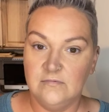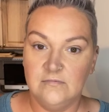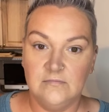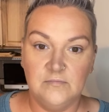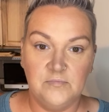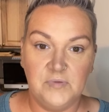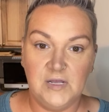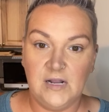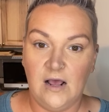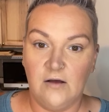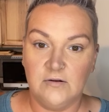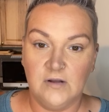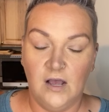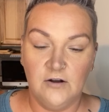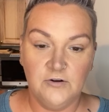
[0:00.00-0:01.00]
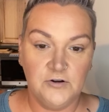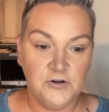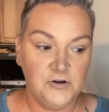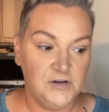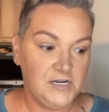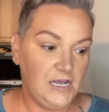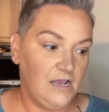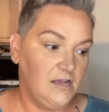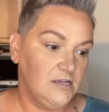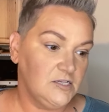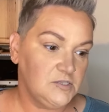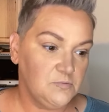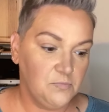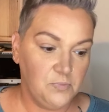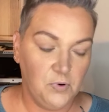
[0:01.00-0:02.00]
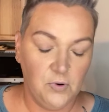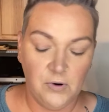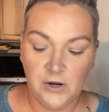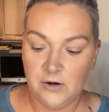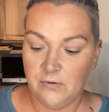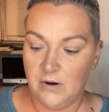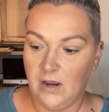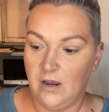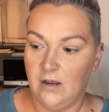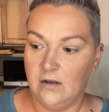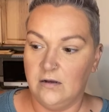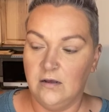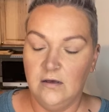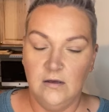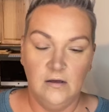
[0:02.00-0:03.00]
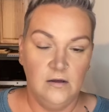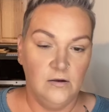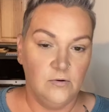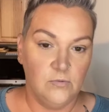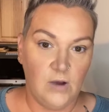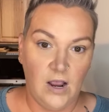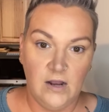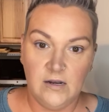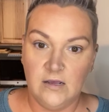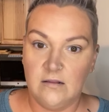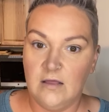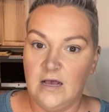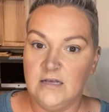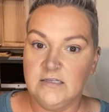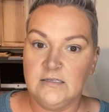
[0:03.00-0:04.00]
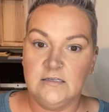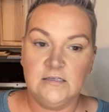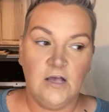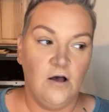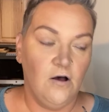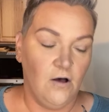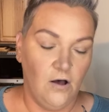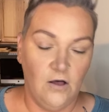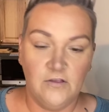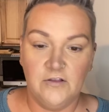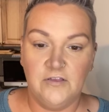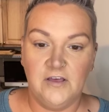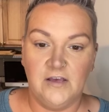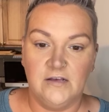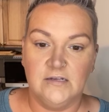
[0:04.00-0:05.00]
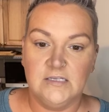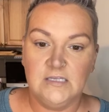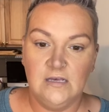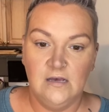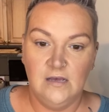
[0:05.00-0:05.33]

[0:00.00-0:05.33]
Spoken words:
been out in 100-degree days, pouring rain, riding glasses, all the things.